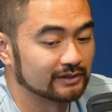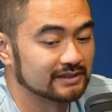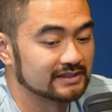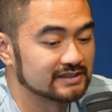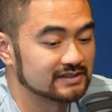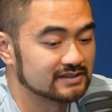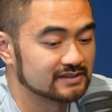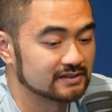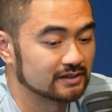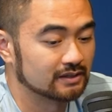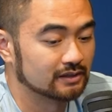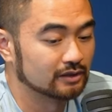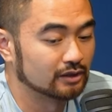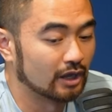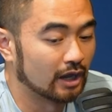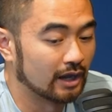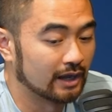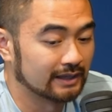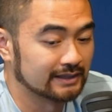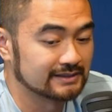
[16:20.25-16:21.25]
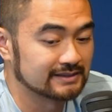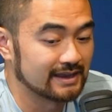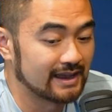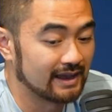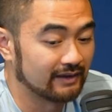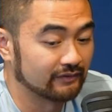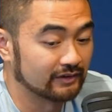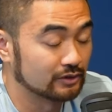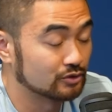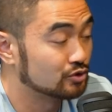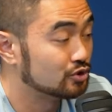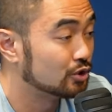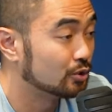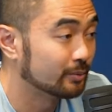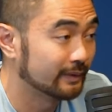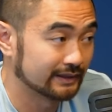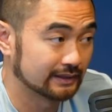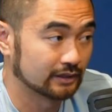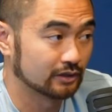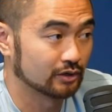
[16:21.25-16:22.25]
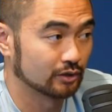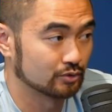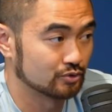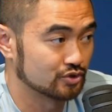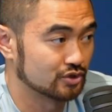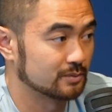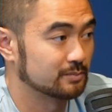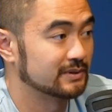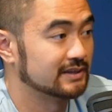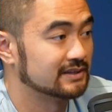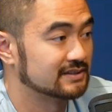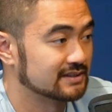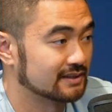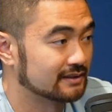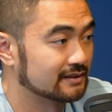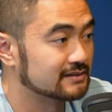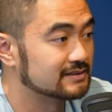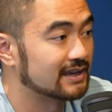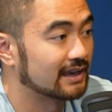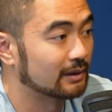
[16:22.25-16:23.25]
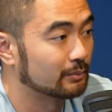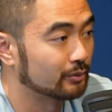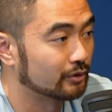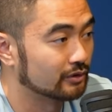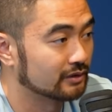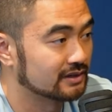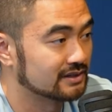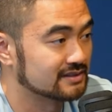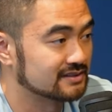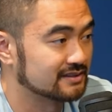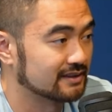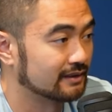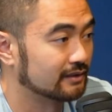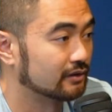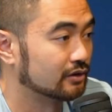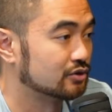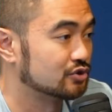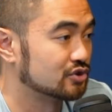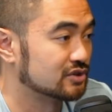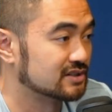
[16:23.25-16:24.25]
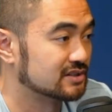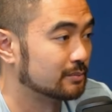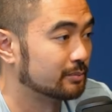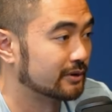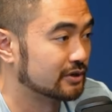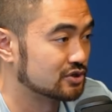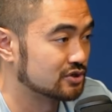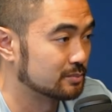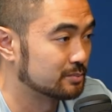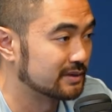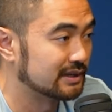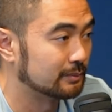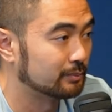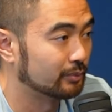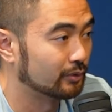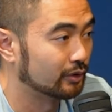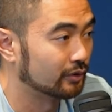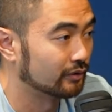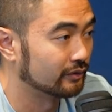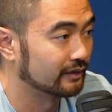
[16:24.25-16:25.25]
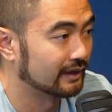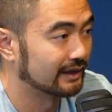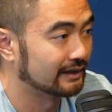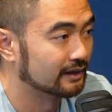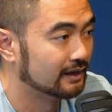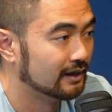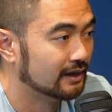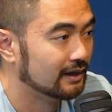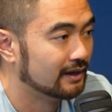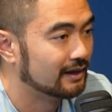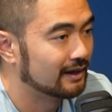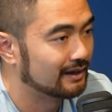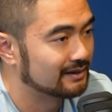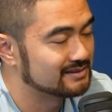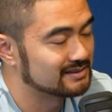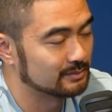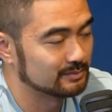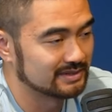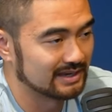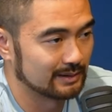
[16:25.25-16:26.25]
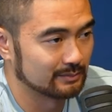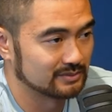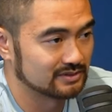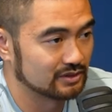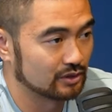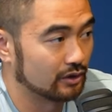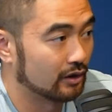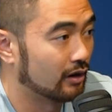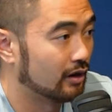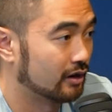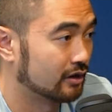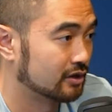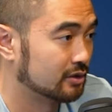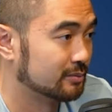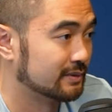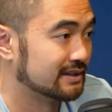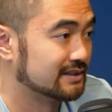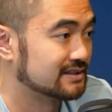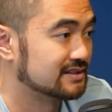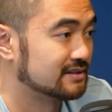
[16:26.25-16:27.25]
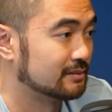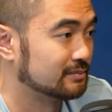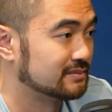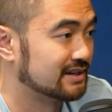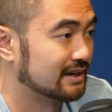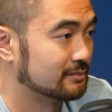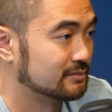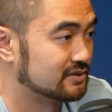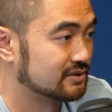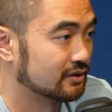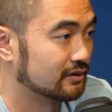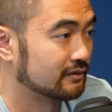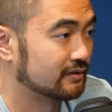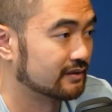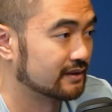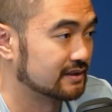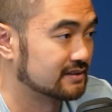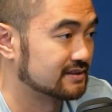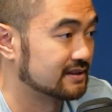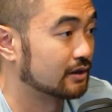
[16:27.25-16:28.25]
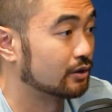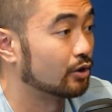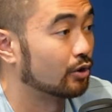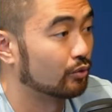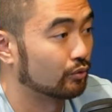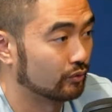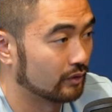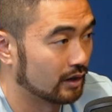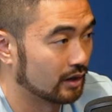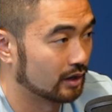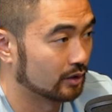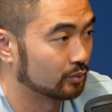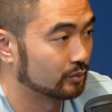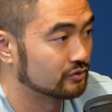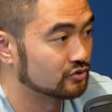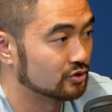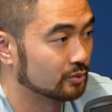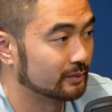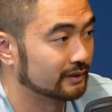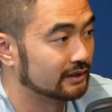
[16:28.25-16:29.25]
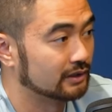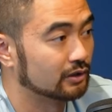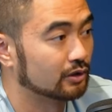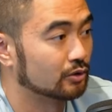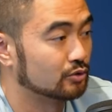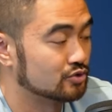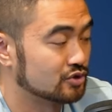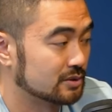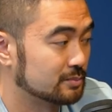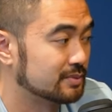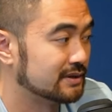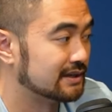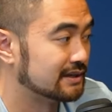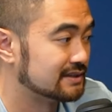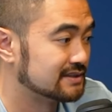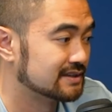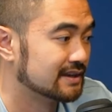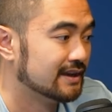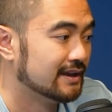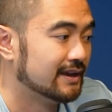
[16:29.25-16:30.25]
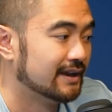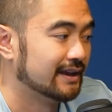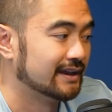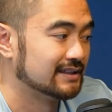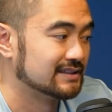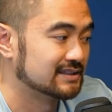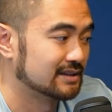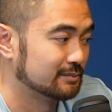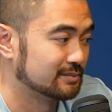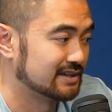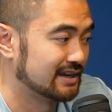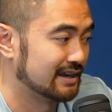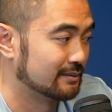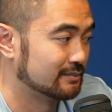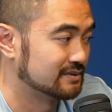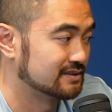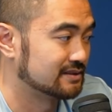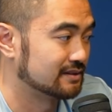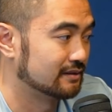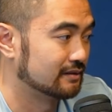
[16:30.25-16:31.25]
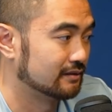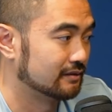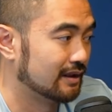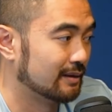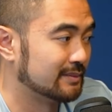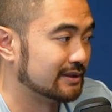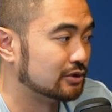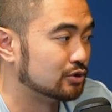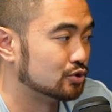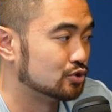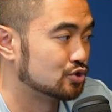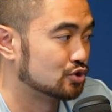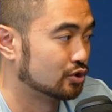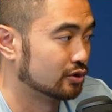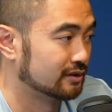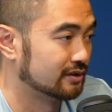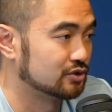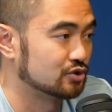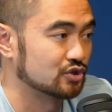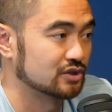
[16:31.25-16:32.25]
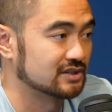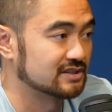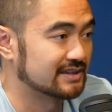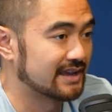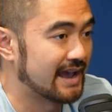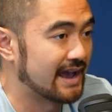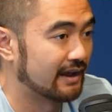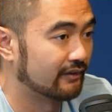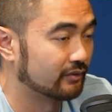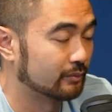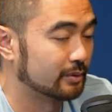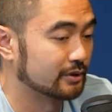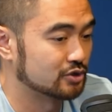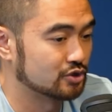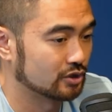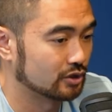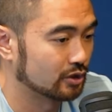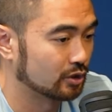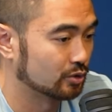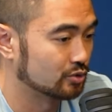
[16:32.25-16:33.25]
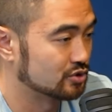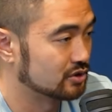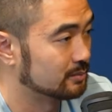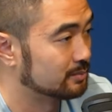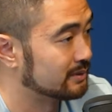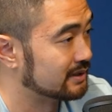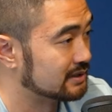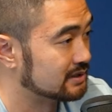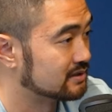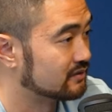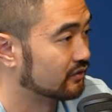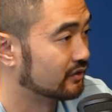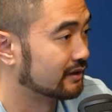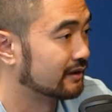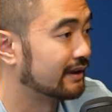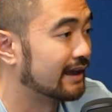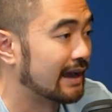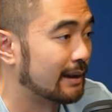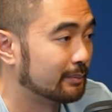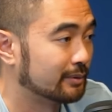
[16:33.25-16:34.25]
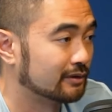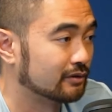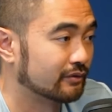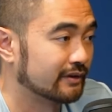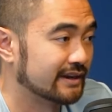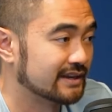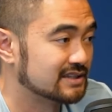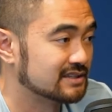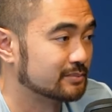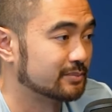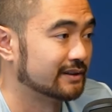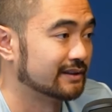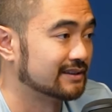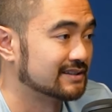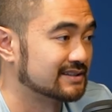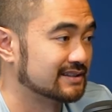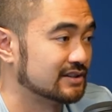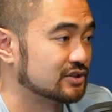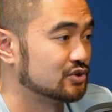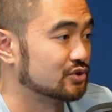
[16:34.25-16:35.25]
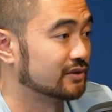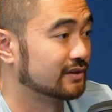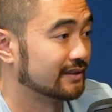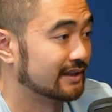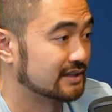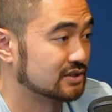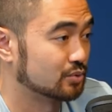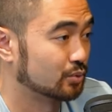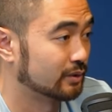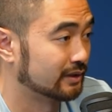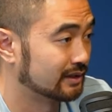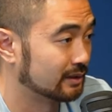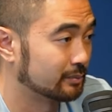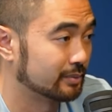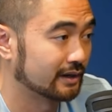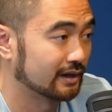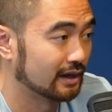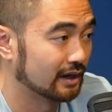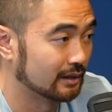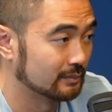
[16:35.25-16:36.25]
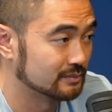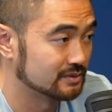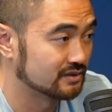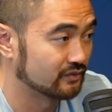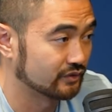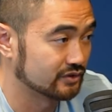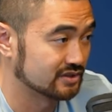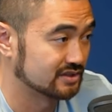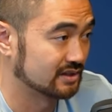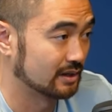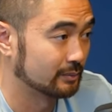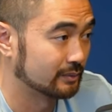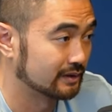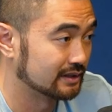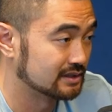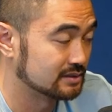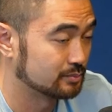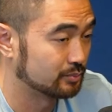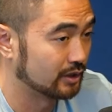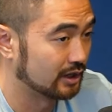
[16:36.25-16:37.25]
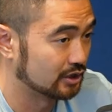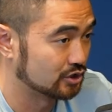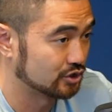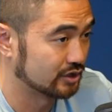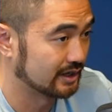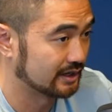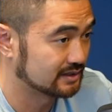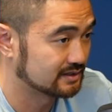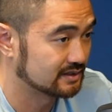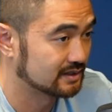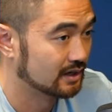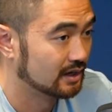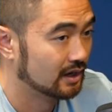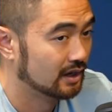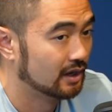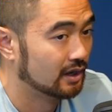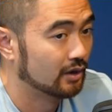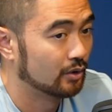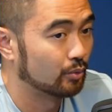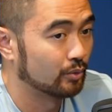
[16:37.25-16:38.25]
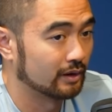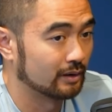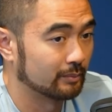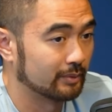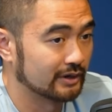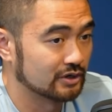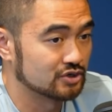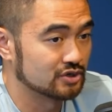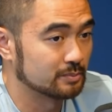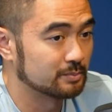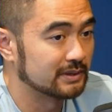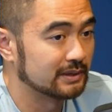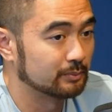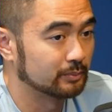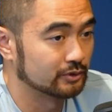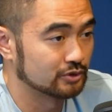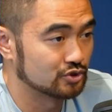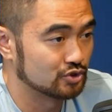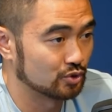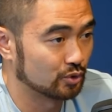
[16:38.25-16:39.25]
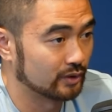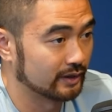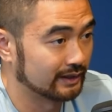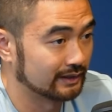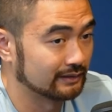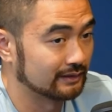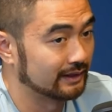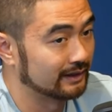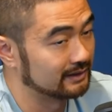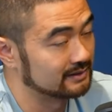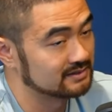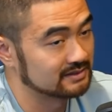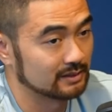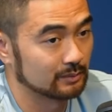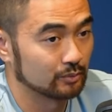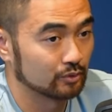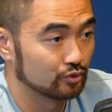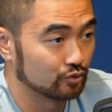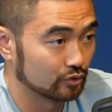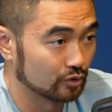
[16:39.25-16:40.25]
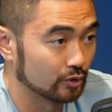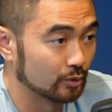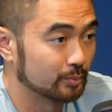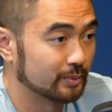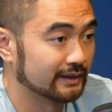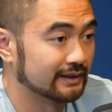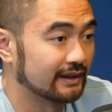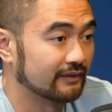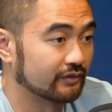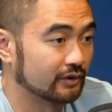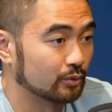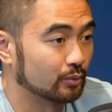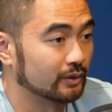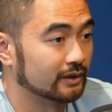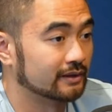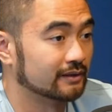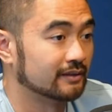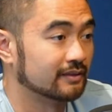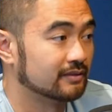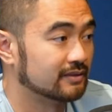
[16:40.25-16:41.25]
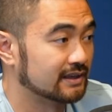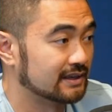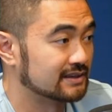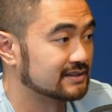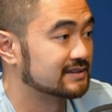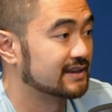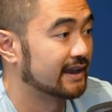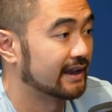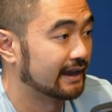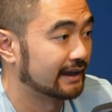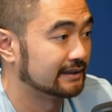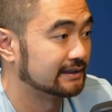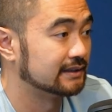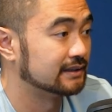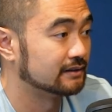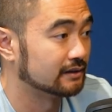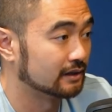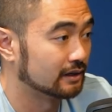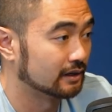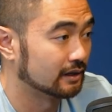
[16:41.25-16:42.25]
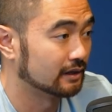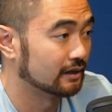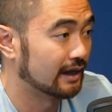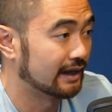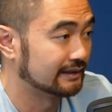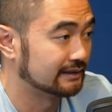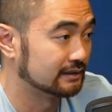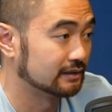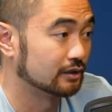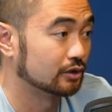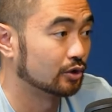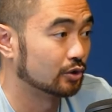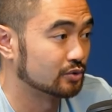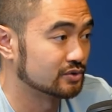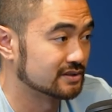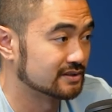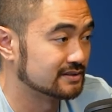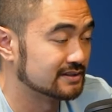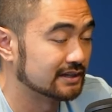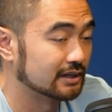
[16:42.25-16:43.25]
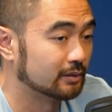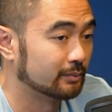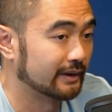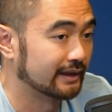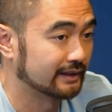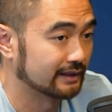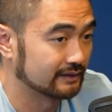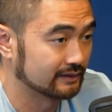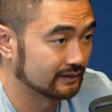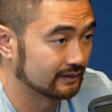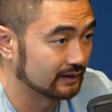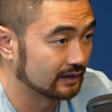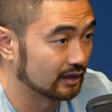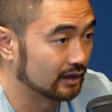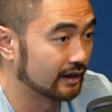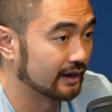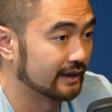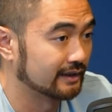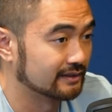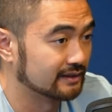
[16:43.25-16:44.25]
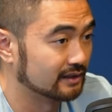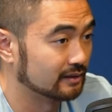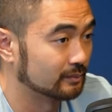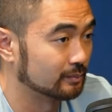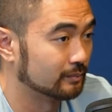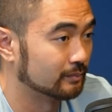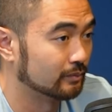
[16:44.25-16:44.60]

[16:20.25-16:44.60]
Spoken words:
is not having too many co-GPs at the table, because then there are just a bunch of people that sometimes there are arguments, sometimes there are things that go wrong with too many co-GPs. And sometimes, I mean, you shouldn't just have a bunch of co-GPs for the capital raise, but essentially that's what it becomes for some of these projects, where a bunch of people join like some group and everyone thinks, hey, I need to close a deal by the end of the year. And then